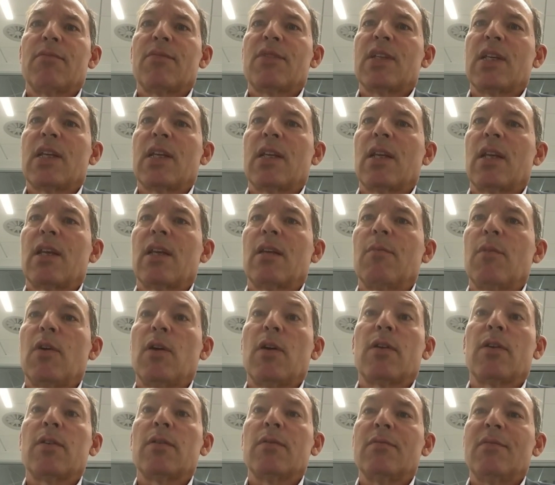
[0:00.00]
seeking
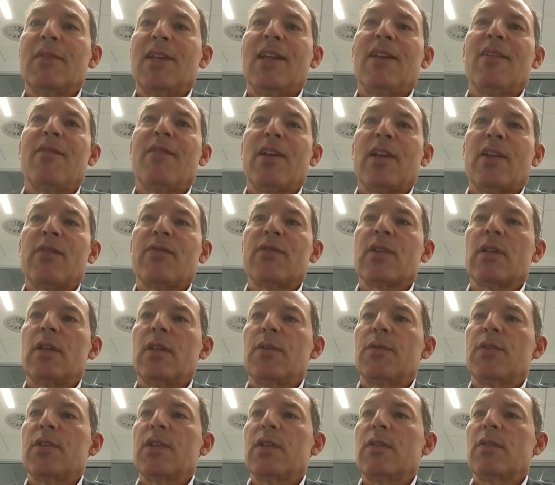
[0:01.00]
modern, innovative
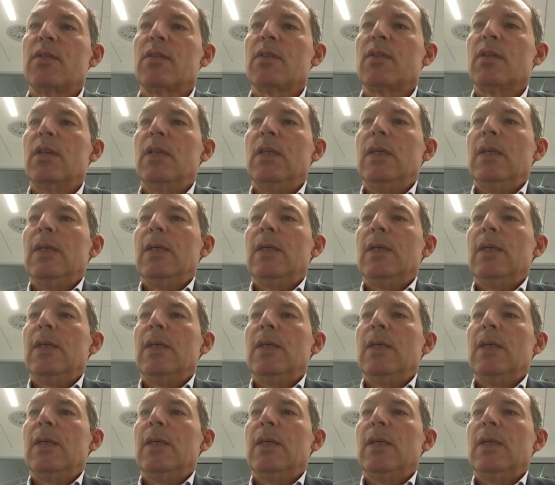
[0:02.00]
solutions